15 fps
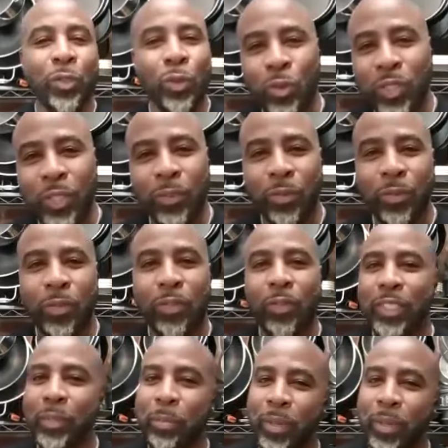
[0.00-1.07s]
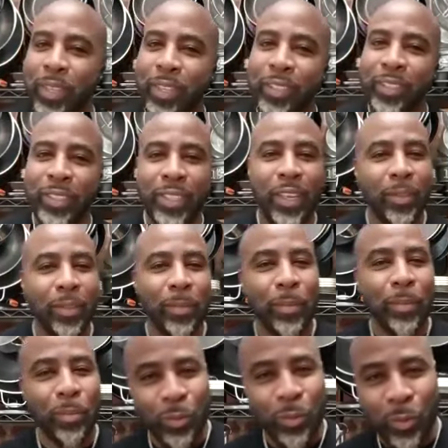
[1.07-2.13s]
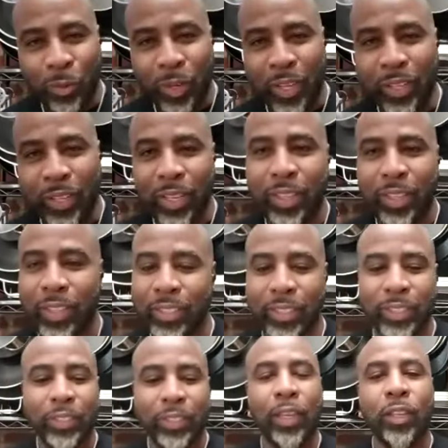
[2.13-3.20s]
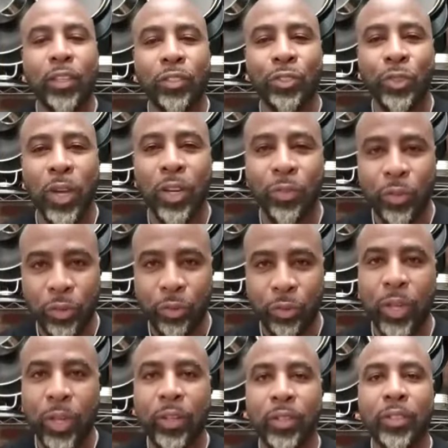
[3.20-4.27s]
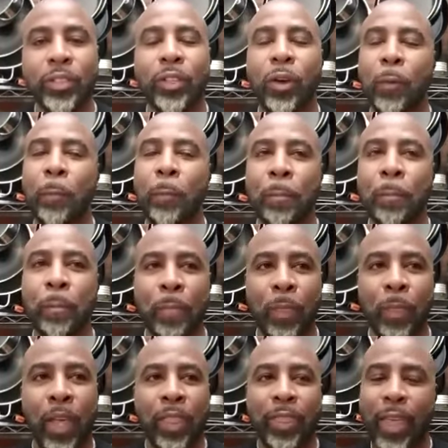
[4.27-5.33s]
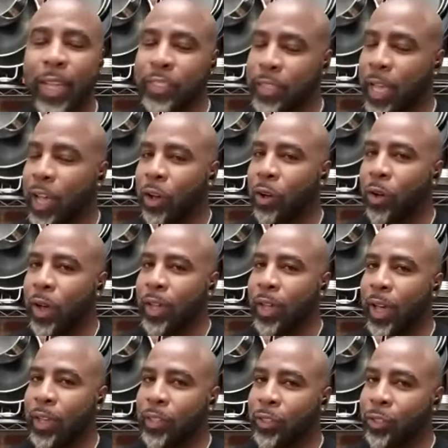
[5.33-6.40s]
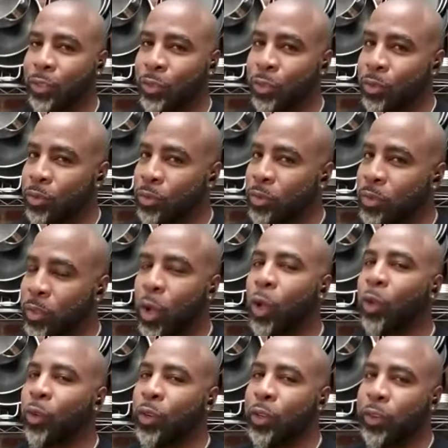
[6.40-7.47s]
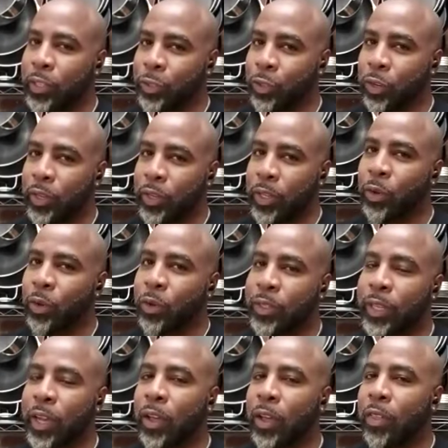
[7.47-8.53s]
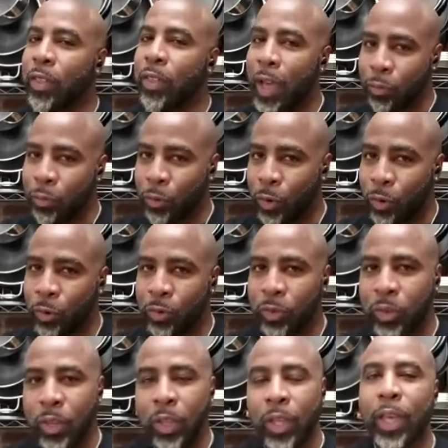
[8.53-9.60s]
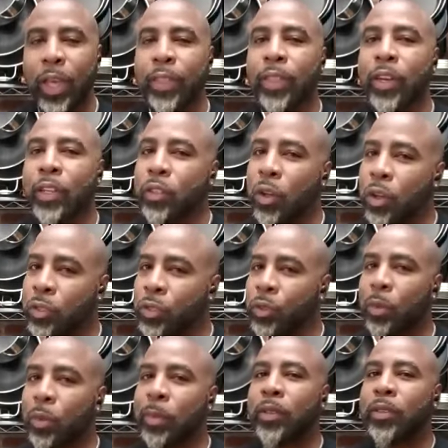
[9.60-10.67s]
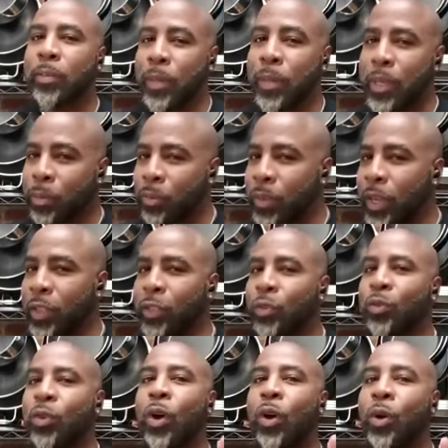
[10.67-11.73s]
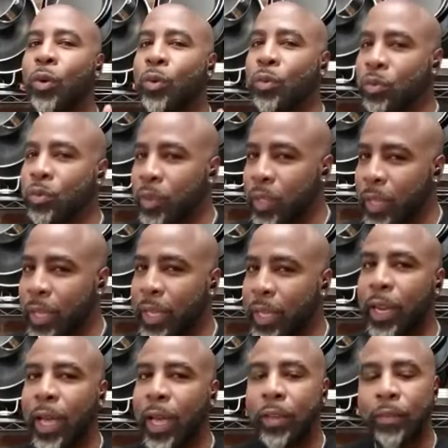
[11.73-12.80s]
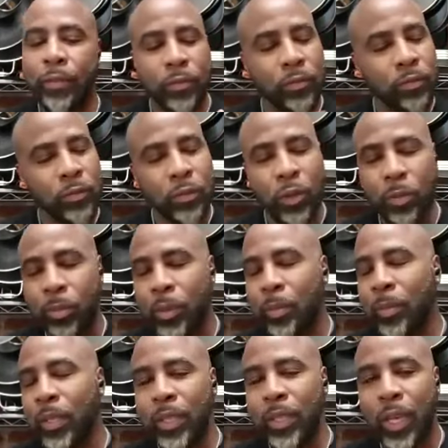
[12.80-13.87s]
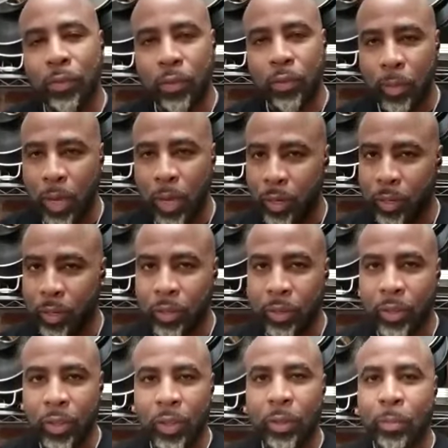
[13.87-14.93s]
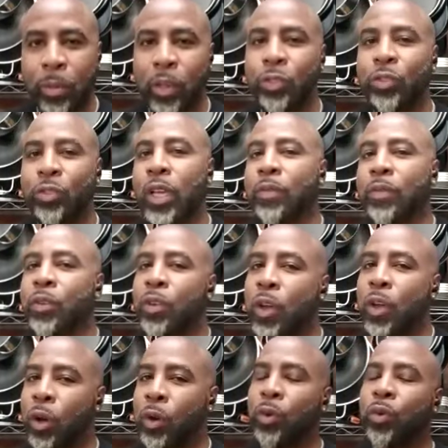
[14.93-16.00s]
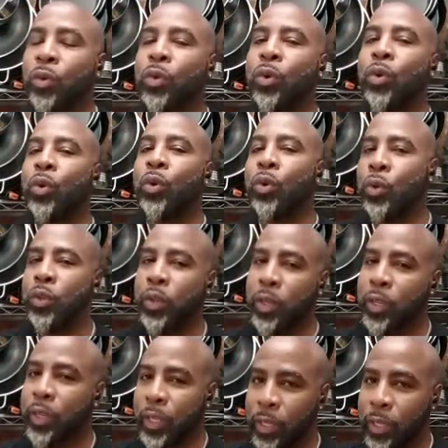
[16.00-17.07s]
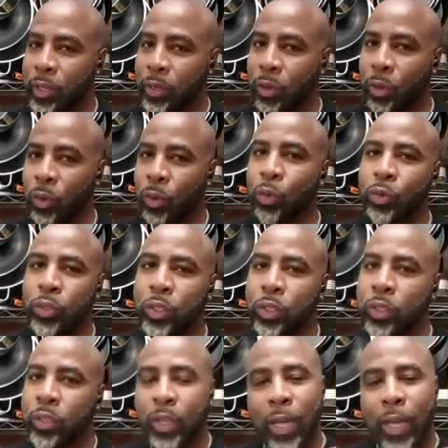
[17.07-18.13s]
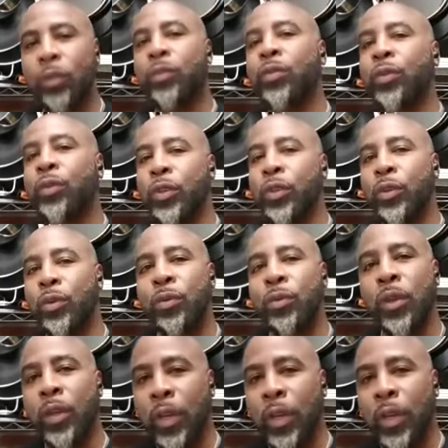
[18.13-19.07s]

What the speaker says: Google different recipes, see other people doing it, and then just like try to recreate it. So that's how I got into the culinary journey, going down that road. And then it's also about the people that you know in life. Don't be mean to everybody because you never know who you're going to need or who's going to look out for you.